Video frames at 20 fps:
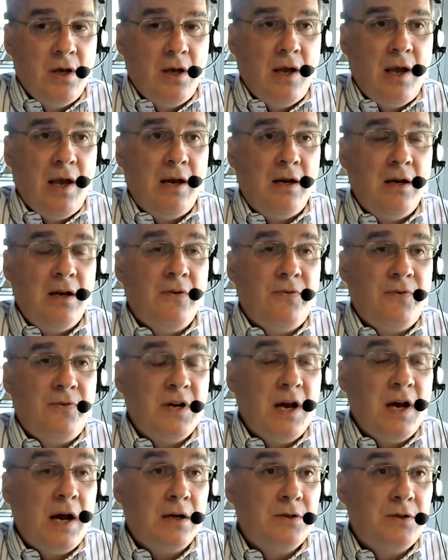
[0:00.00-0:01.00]
And if a
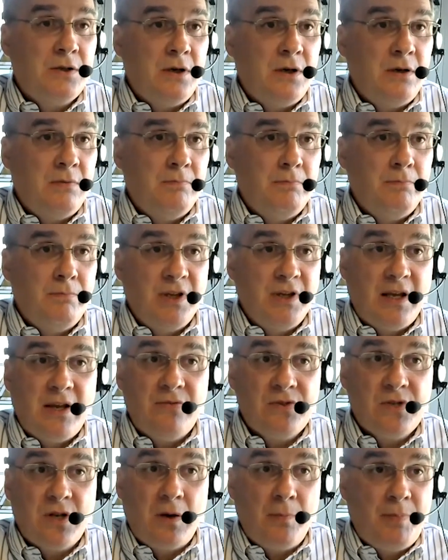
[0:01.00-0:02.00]
doctor
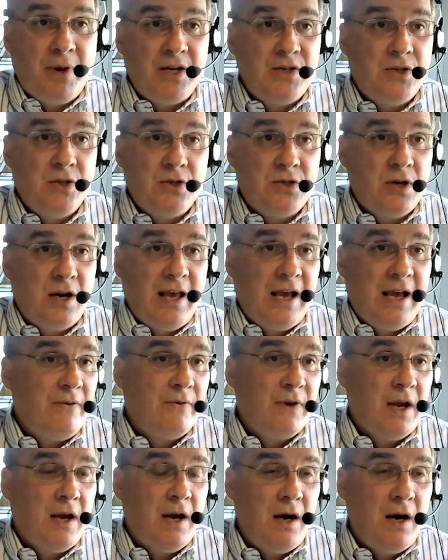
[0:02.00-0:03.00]
believes that a patient should
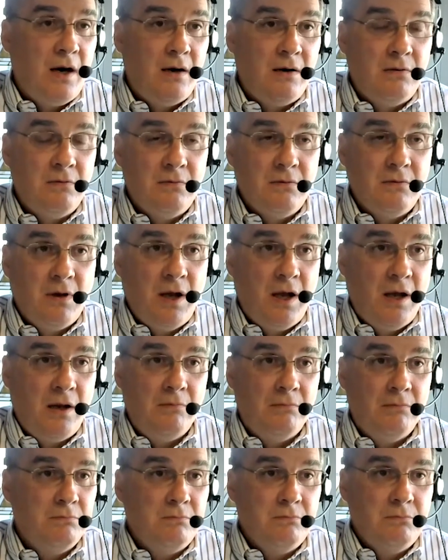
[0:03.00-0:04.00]
have care
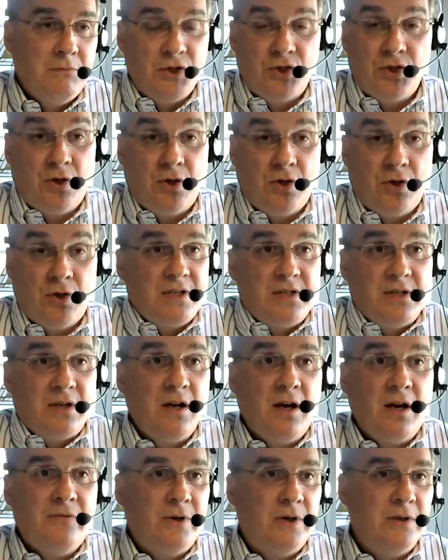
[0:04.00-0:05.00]
and insurance doesn't
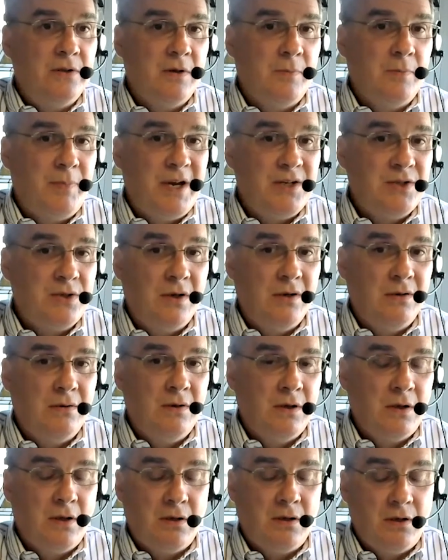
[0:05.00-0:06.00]
cover it,
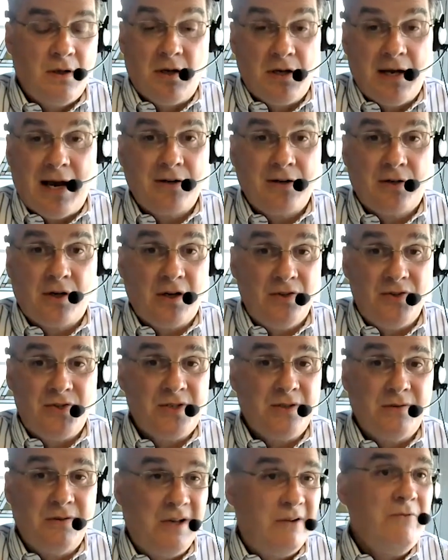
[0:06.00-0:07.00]
the doctor can
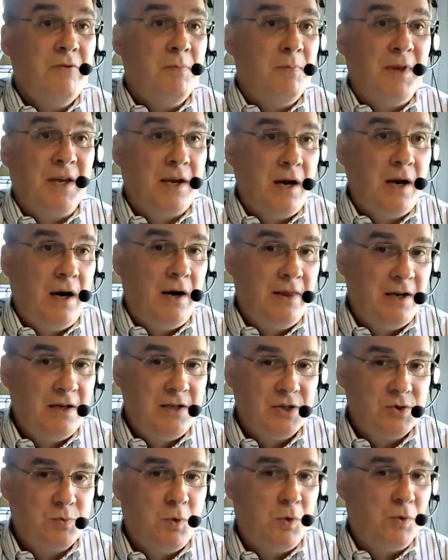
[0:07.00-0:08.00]
still give them the care, they
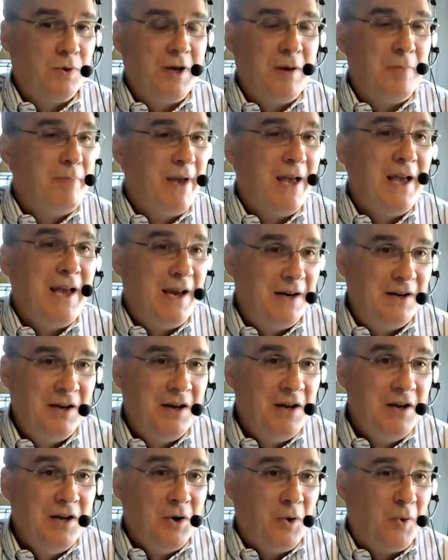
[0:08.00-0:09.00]
just won't get paid,
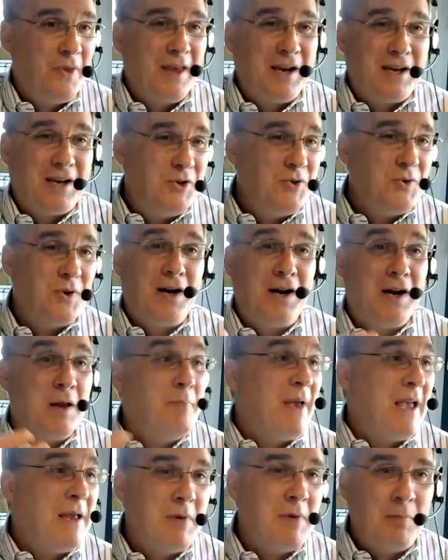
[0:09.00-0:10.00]
or they can do it on a
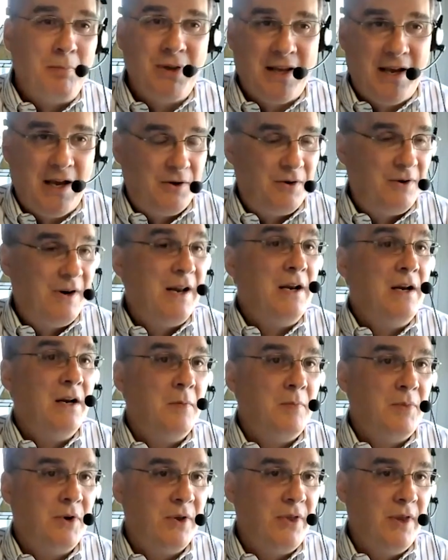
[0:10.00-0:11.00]
payment plan or any
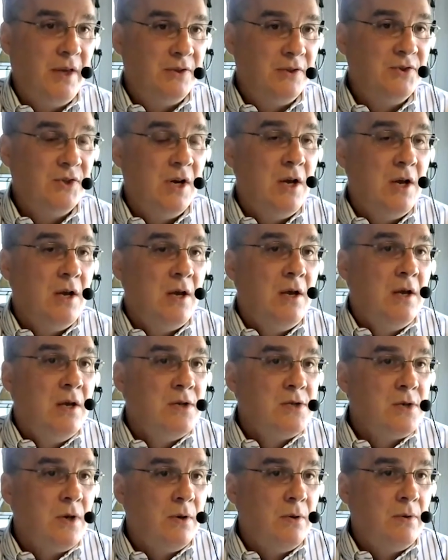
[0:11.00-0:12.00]
number of things.
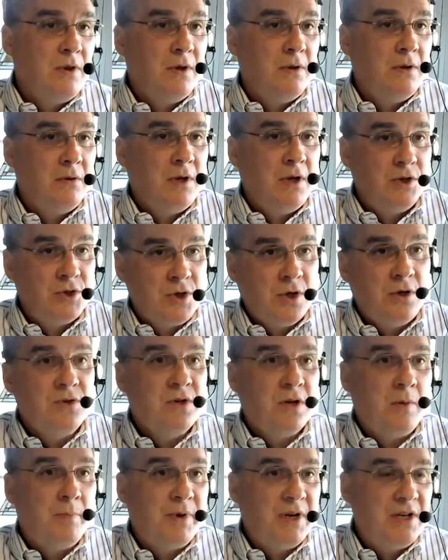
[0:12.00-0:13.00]
So the insurance
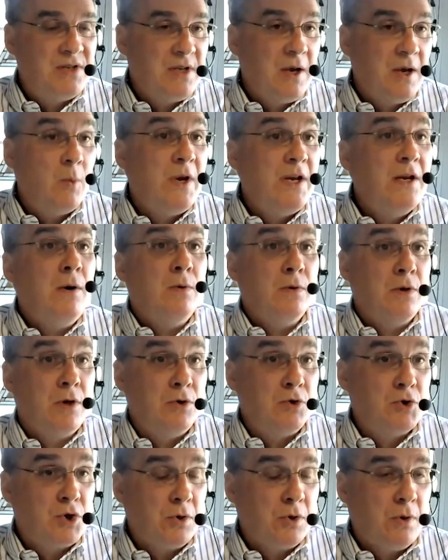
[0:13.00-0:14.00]
companies say, we don't
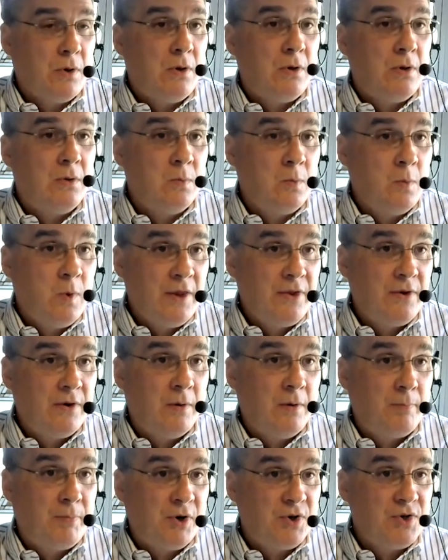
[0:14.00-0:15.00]
control whether
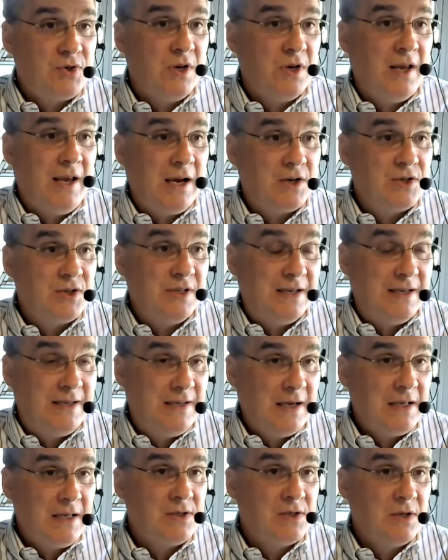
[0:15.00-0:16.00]
a person actually
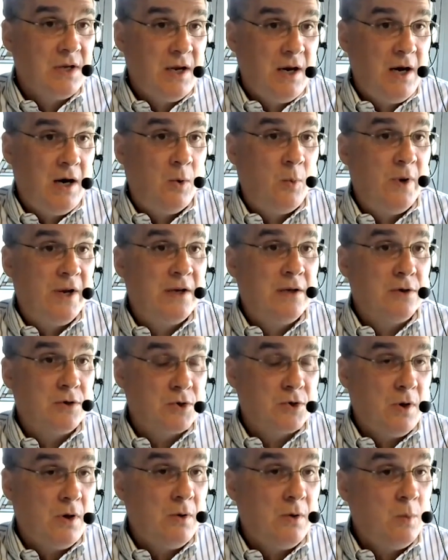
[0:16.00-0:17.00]
gets care, we
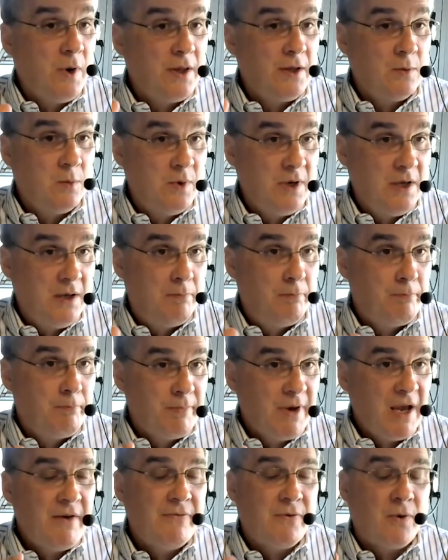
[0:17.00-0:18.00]
control whether we
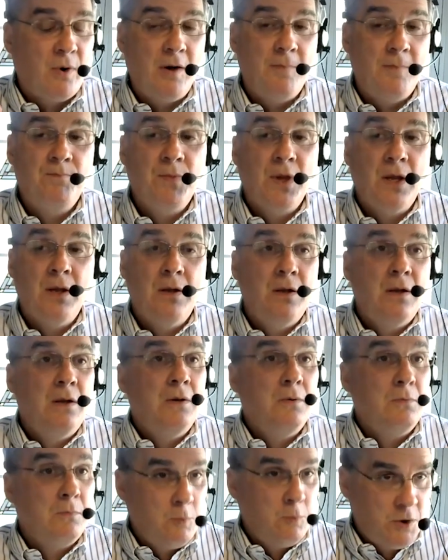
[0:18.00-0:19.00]
pay for it,
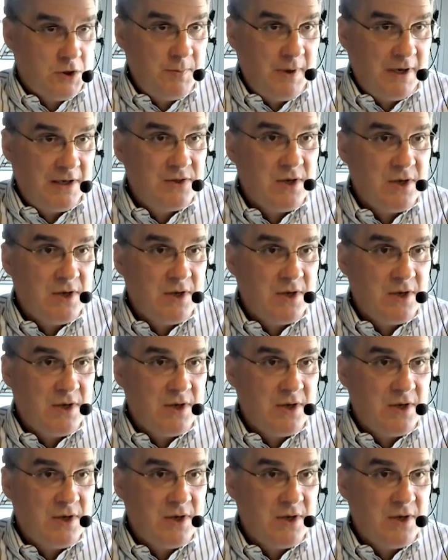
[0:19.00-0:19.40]
which makes